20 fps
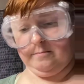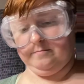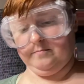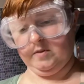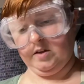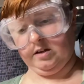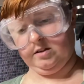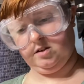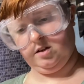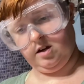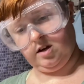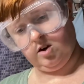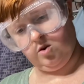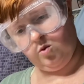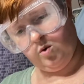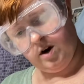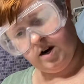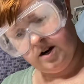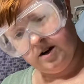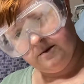that's not gonna
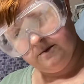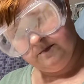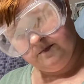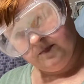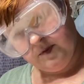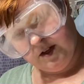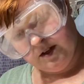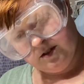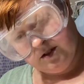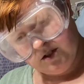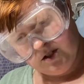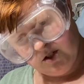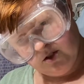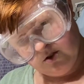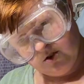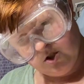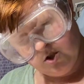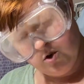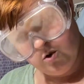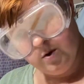work. That's still
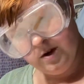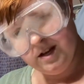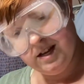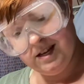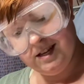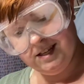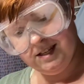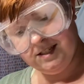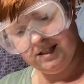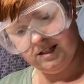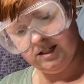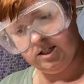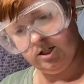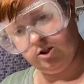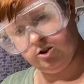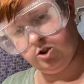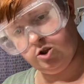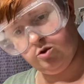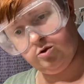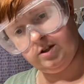too
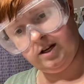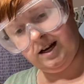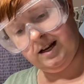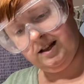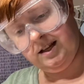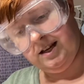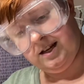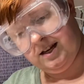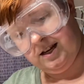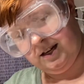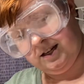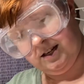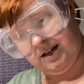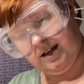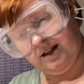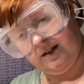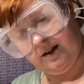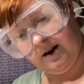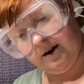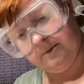tightly connected in
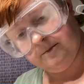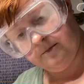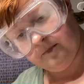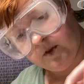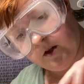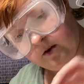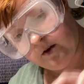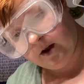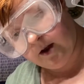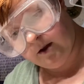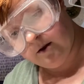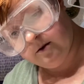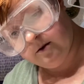there. Okay.